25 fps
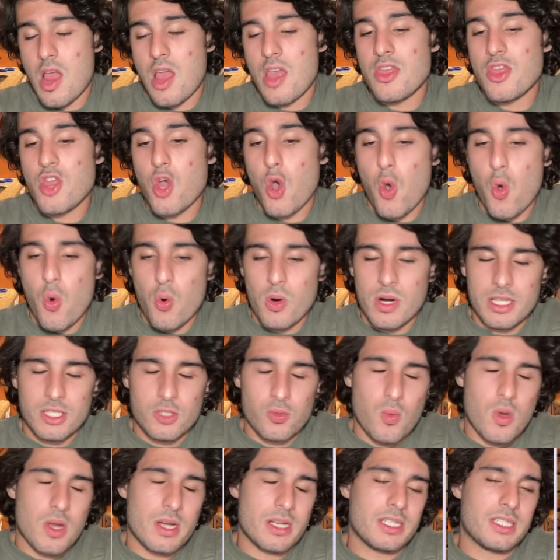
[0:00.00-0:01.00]
the Hornets
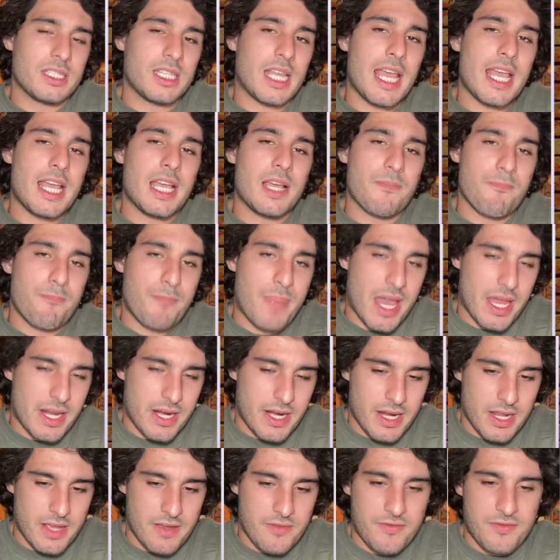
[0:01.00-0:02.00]
want to stay
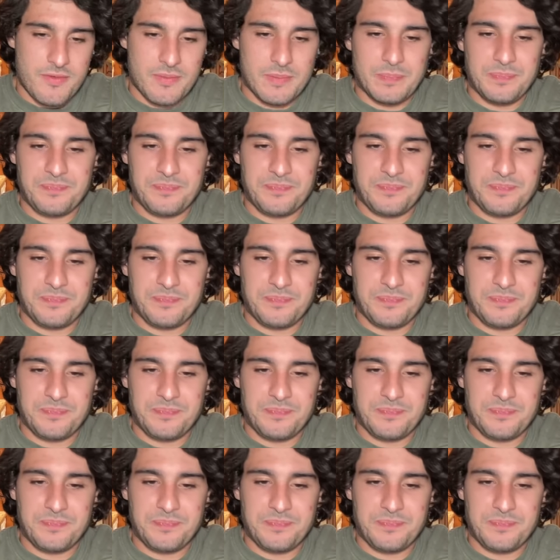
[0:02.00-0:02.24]
competitive,